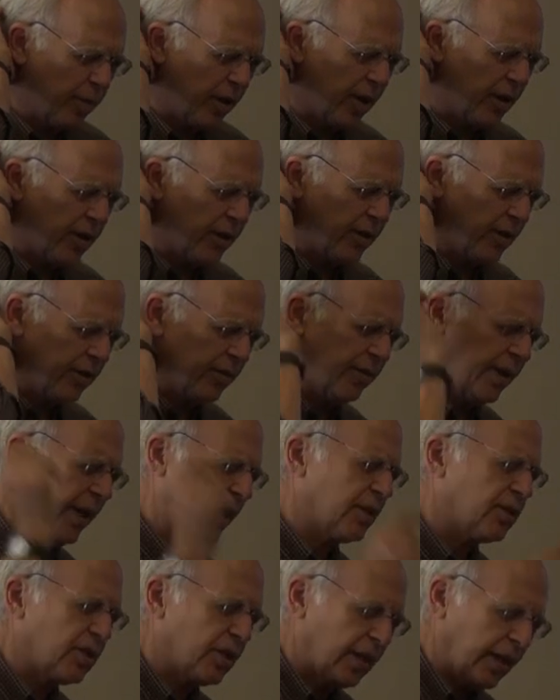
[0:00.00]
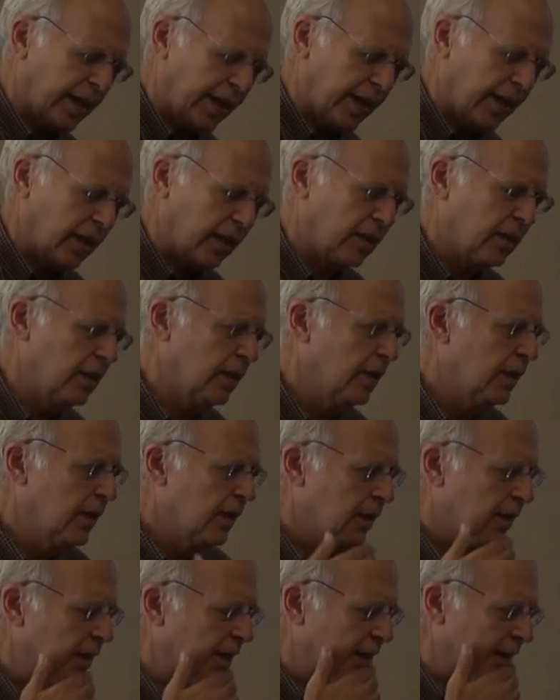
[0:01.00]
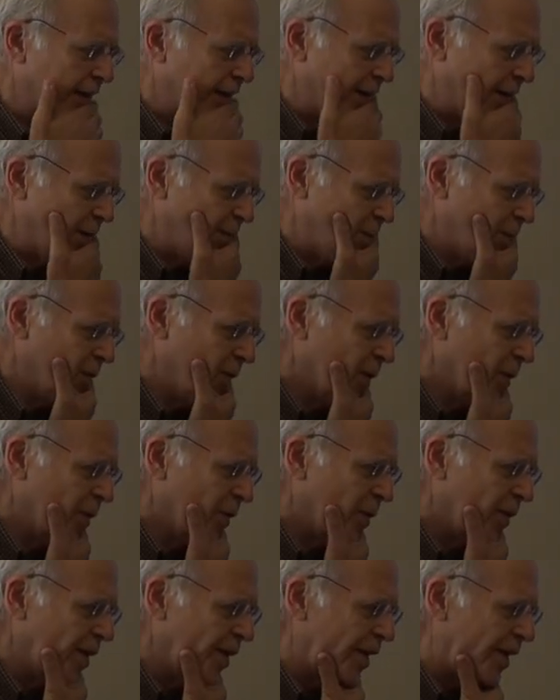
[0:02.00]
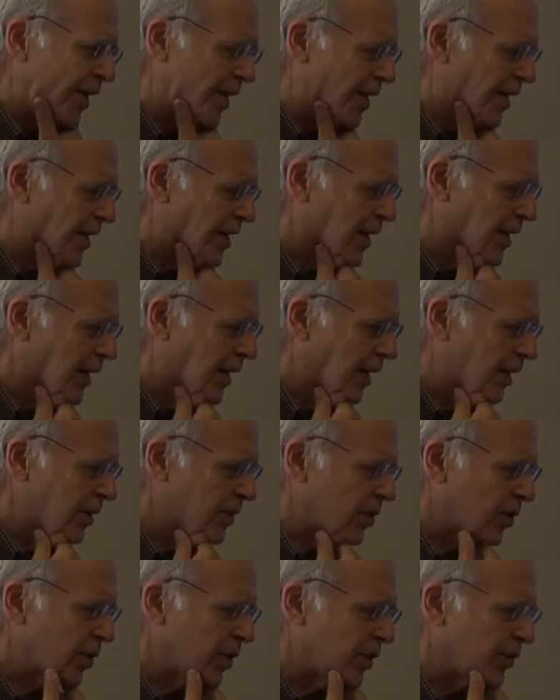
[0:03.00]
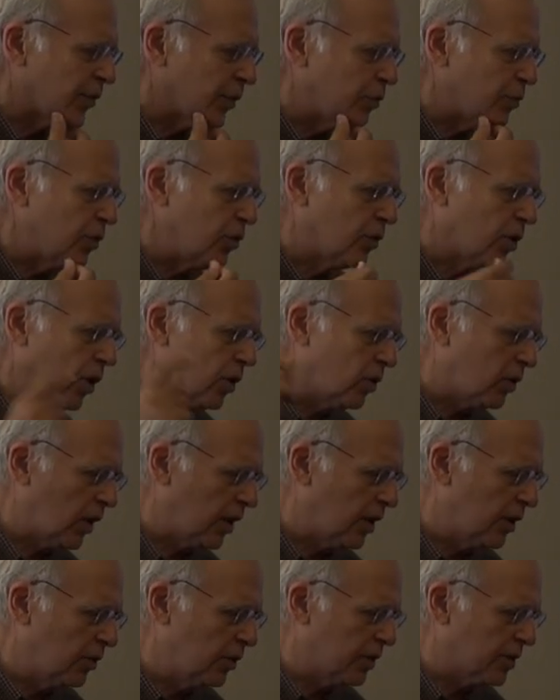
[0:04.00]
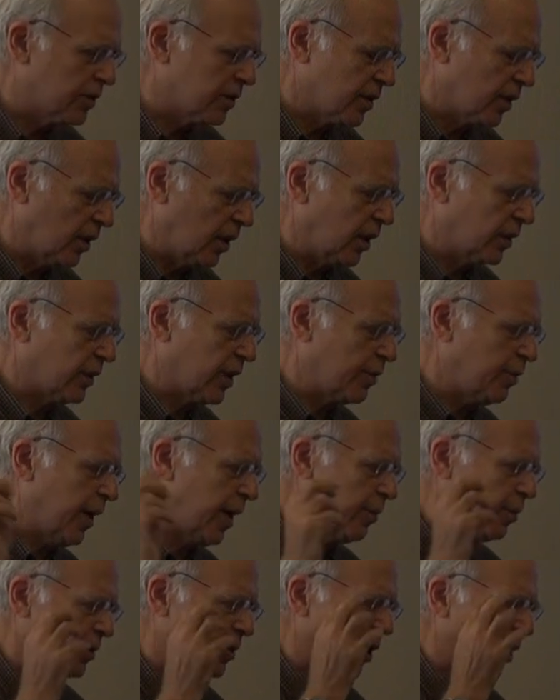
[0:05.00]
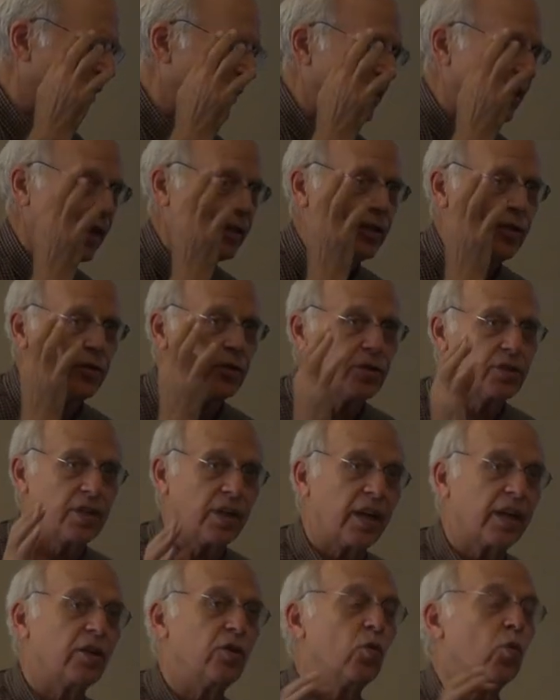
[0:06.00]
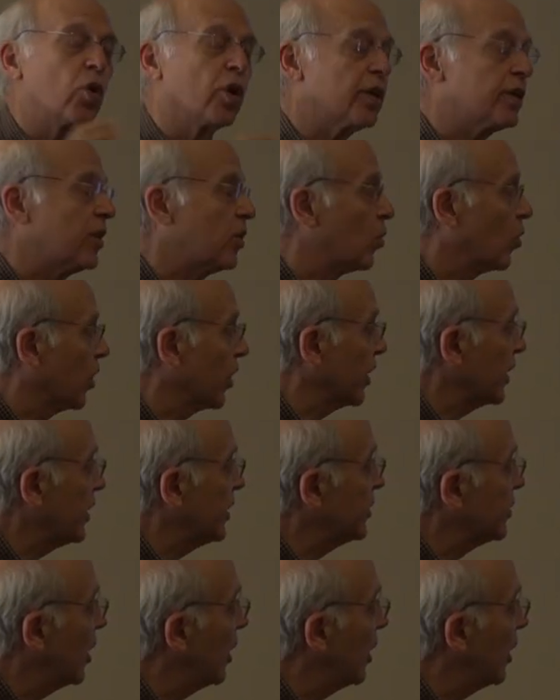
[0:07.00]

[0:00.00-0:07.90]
partner of Anshin and Allen. Uh, and I also heard it from Duke Oakley, who was the longtime campus architect at U C L A, who worked in Warnecke's